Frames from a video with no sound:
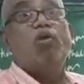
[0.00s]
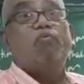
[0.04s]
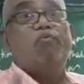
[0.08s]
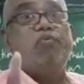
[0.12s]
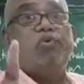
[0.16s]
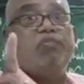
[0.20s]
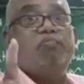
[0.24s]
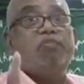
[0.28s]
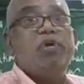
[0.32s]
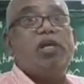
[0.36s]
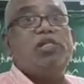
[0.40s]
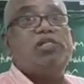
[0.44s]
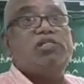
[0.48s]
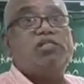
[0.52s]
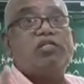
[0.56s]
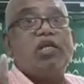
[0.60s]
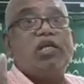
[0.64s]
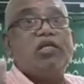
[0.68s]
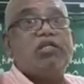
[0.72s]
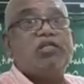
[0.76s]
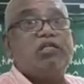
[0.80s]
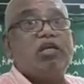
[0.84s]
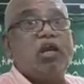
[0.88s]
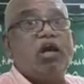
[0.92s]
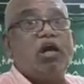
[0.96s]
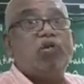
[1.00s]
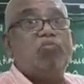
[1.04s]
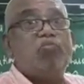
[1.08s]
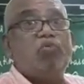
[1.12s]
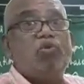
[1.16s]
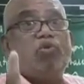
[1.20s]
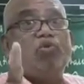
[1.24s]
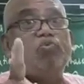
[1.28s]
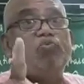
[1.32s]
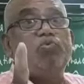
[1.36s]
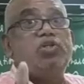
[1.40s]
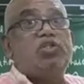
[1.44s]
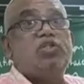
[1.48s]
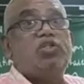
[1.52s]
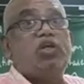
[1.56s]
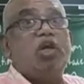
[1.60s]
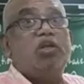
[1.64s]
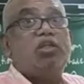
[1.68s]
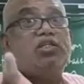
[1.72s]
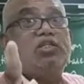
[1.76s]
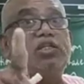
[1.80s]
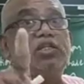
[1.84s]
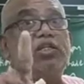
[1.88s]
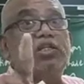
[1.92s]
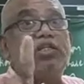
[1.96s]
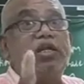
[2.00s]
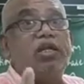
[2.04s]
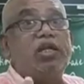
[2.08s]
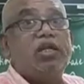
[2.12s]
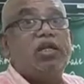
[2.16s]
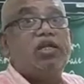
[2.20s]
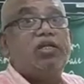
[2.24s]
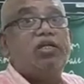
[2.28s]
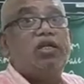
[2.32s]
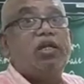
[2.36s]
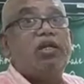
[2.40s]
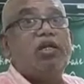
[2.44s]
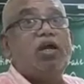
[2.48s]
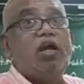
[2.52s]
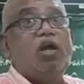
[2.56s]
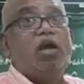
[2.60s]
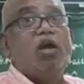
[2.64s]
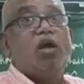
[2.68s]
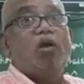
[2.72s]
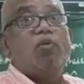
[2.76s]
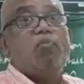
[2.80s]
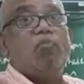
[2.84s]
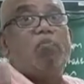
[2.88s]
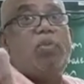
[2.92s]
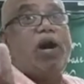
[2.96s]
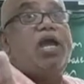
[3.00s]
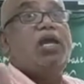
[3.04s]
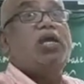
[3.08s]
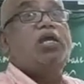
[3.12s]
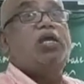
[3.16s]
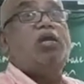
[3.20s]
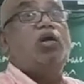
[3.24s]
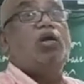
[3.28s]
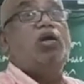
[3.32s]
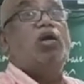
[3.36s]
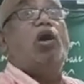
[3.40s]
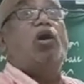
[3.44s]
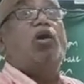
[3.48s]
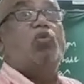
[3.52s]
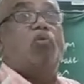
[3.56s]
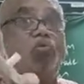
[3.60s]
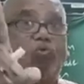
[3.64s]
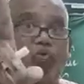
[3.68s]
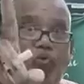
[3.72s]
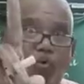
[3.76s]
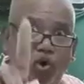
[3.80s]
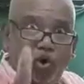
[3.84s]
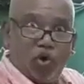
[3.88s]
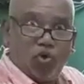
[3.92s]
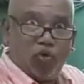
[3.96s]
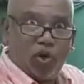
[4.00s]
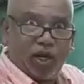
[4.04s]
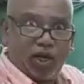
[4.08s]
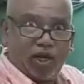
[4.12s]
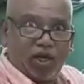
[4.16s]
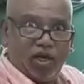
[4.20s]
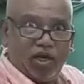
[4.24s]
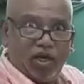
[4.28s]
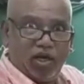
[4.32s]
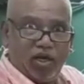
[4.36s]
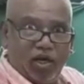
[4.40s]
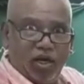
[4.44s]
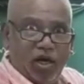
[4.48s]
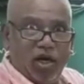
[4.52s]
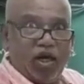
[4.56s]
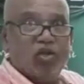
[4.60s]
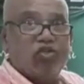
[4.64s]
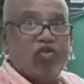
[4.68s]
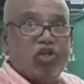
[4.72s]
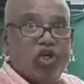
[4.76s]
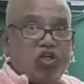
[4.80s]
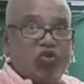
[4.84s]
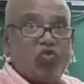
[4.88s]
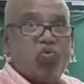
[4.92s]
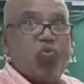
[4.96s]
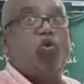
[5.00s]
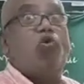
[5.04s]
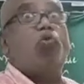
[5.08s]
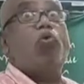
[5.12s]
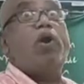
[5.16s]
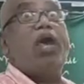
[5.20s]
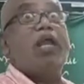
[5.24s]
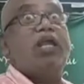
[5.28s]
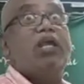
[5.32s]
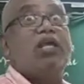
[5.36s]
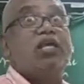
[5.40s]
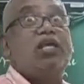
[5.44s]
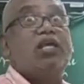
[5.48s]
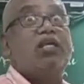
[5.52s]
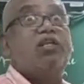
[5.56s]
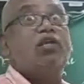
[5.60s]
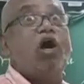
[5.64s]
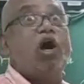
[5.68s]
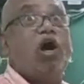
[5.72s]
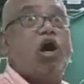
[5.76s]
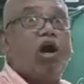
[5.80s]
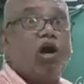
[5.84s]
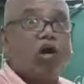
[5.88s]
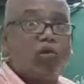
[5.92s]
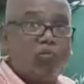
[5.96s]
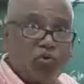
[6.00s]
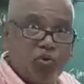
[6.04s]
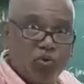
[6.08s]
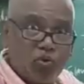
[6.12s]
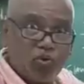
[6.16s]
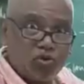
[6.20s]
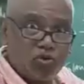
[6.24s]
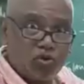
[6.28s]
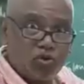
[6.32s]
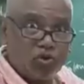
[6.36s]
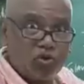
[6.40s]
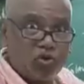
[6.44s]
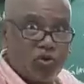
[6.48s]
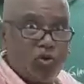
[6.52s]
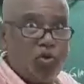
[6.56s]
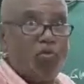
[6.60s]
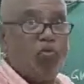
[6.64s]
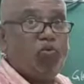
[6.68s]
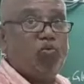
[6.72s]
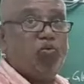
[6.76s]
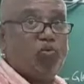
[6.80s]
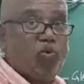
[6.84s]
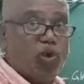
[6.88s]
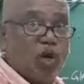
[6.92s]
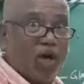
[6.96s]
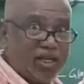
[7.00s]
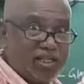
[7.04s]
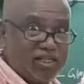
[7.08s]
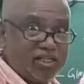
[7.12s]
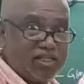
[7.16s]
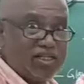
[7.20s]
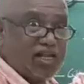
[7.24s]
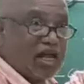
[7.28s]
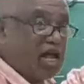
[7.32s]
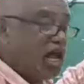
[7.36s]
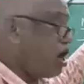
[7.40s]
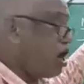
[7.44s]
female sex hormone, which are secreted by ovary. This ovarian hormones works